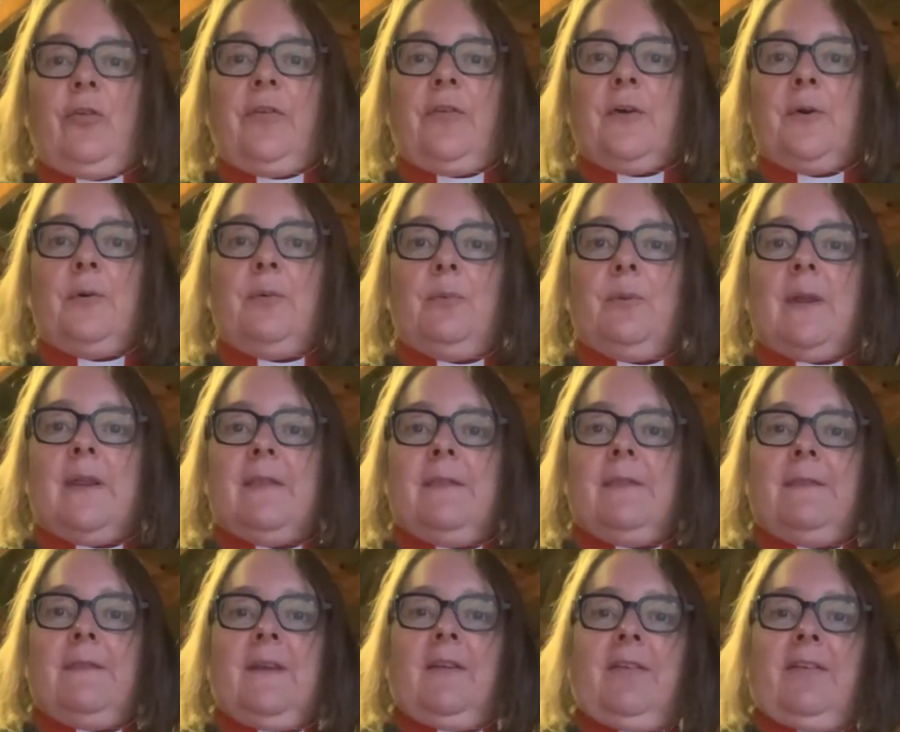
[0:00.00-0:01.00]
So
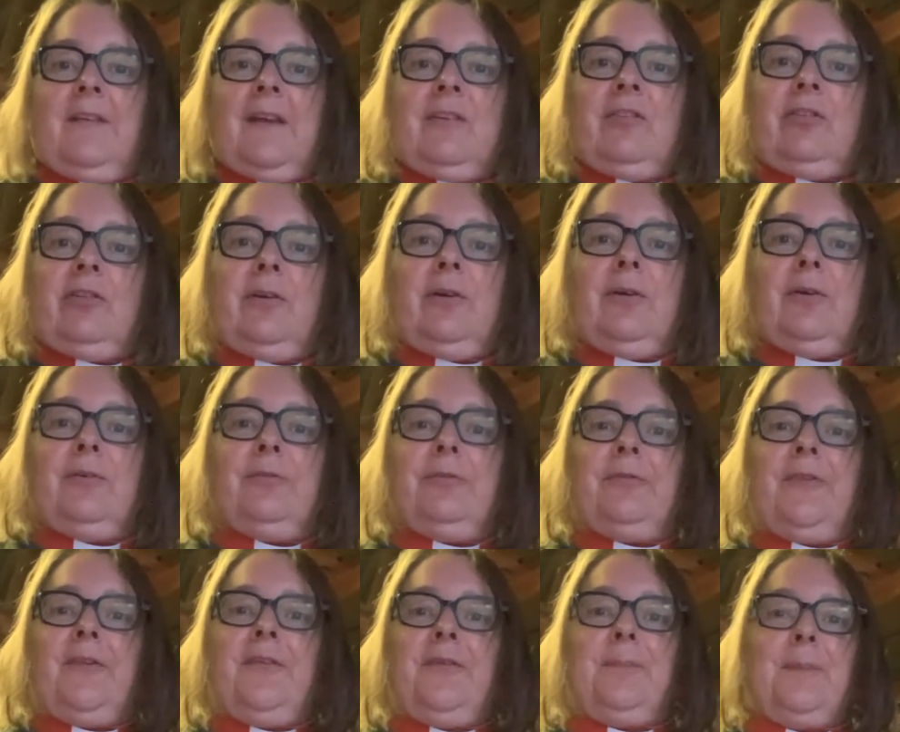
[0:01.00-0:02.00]
this section of
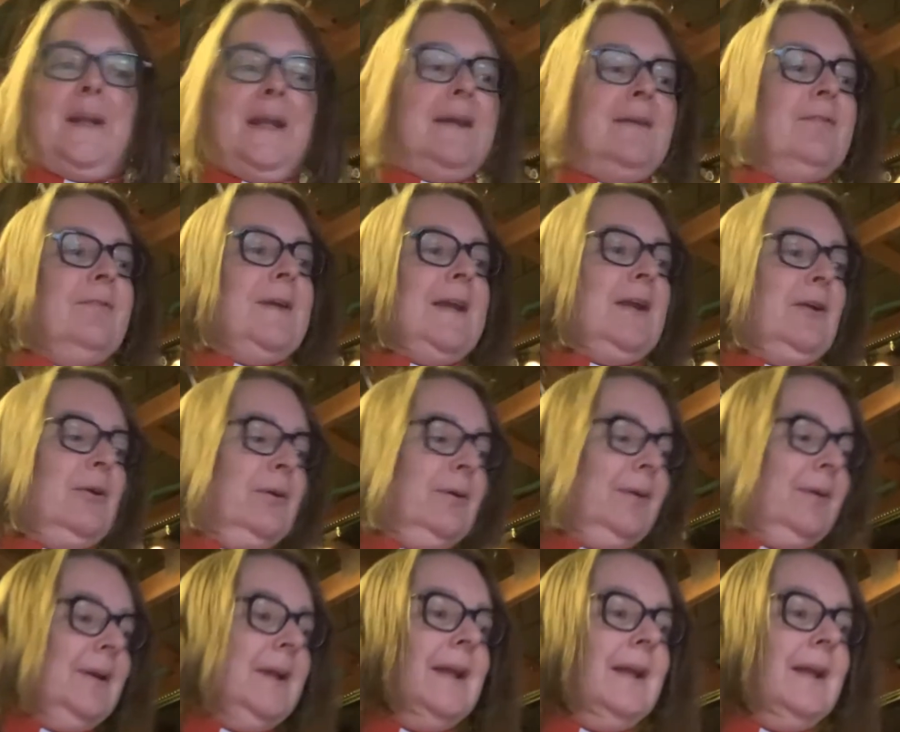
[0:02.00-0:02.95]
the Spinning Vicar